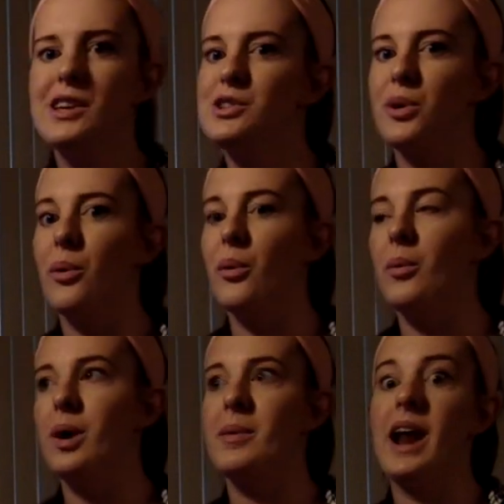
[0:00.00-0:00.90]
So
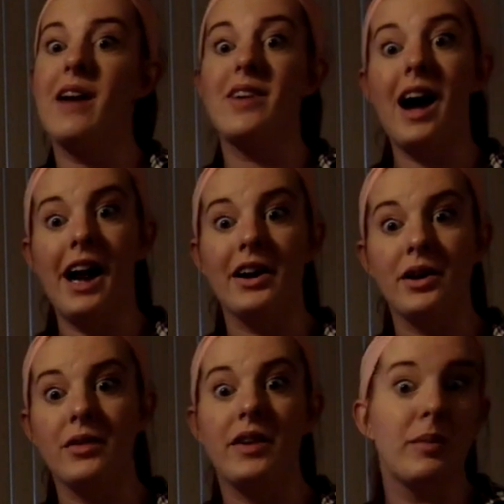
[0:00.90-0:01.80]
women have a
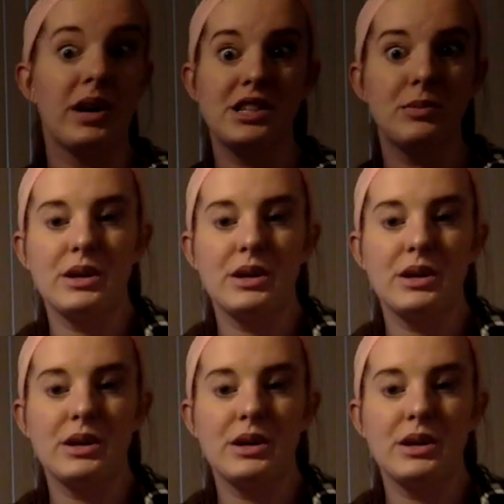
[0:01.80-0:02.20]
higher vibration